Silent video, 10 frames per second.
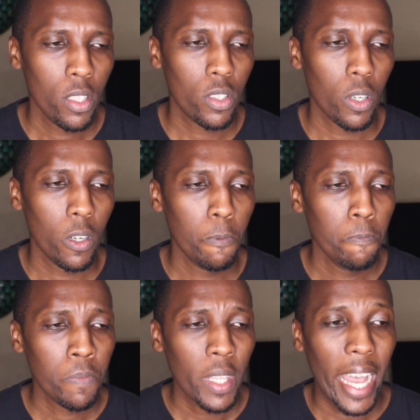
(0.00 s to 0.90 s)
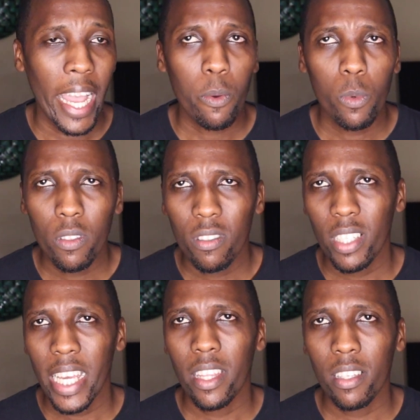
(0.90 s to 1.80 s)
So I would
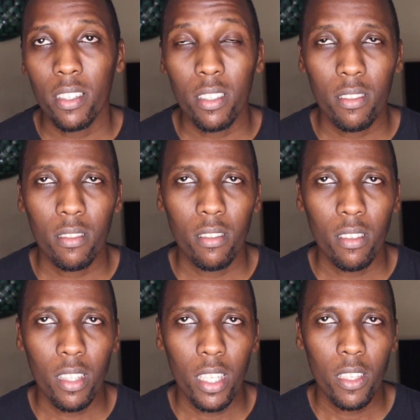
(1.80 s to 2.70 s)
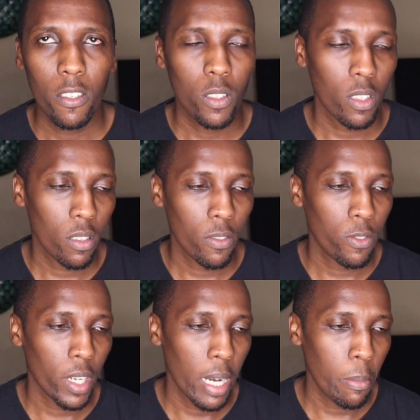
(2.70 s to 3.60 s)
say this is the sort
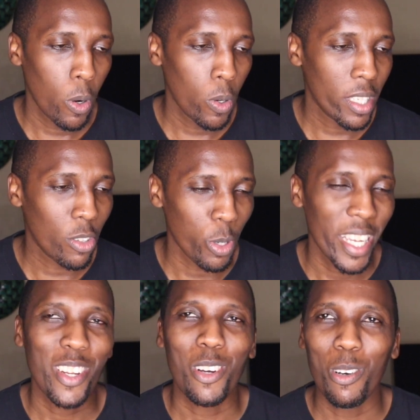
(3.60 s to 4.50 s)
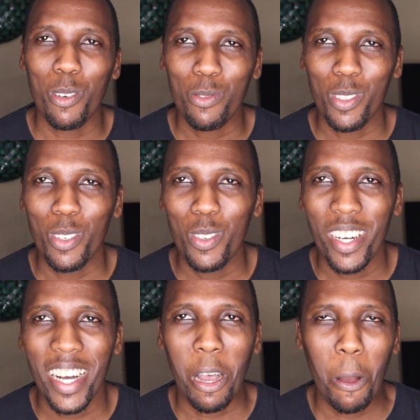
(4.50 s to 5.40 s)
of holy grail of, you
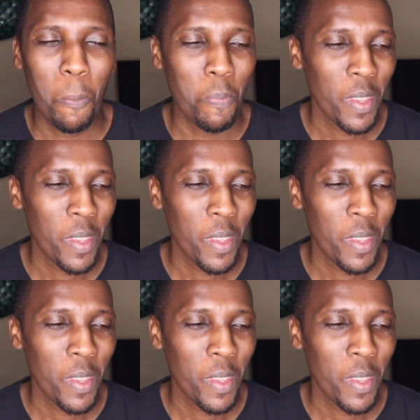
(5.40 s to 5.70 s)
know,